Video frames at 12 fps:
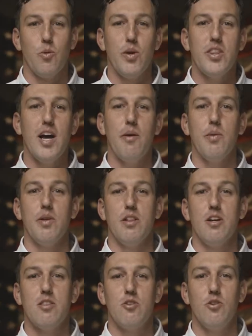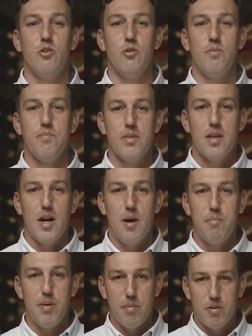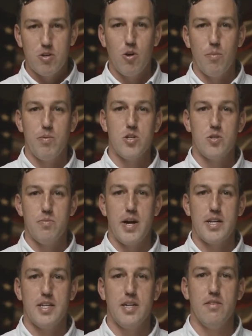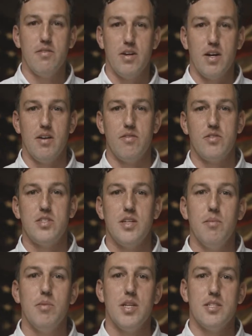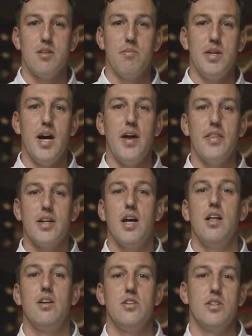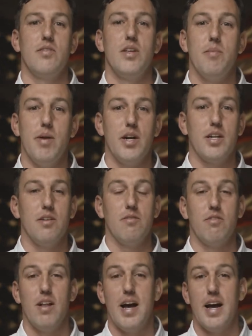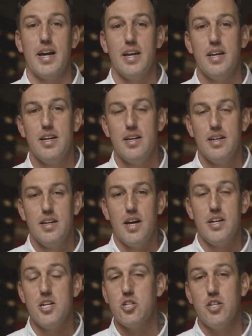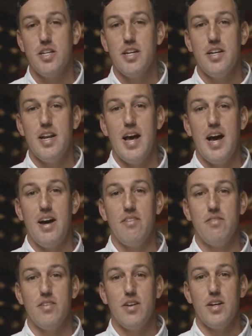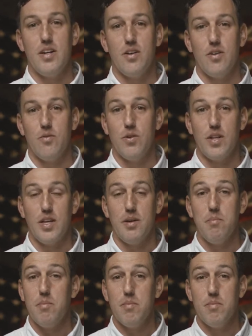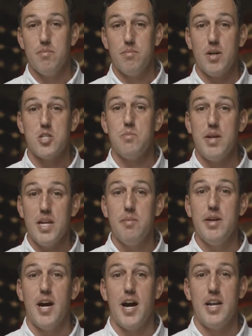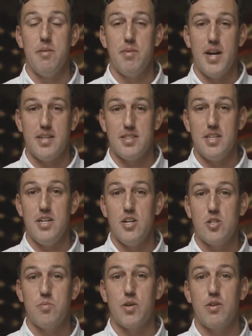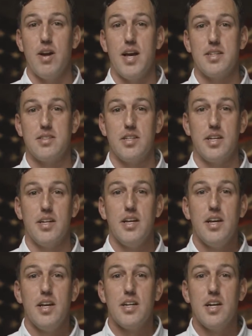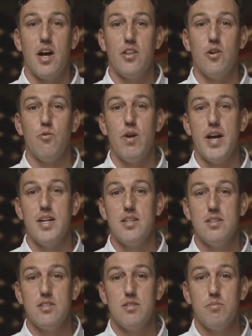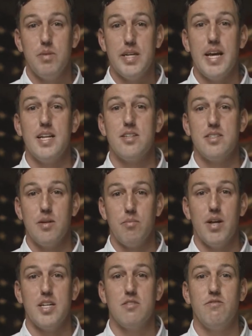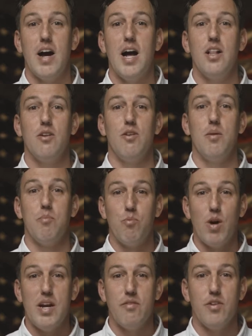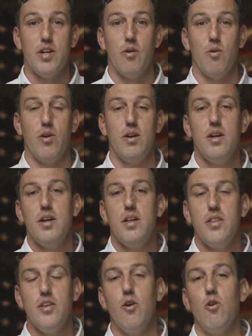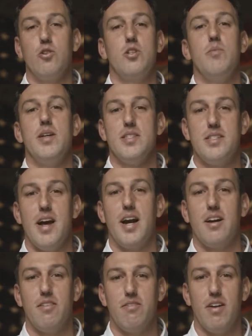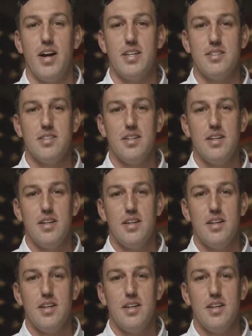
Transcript: we thought we would look through a biblical perspective of symbolism behind the colors of the American flag. Initially, it didn't have really much meaning behind it, but as the years progressed, the color red began to symbolize valor and bravery or the ultimate sacrifice.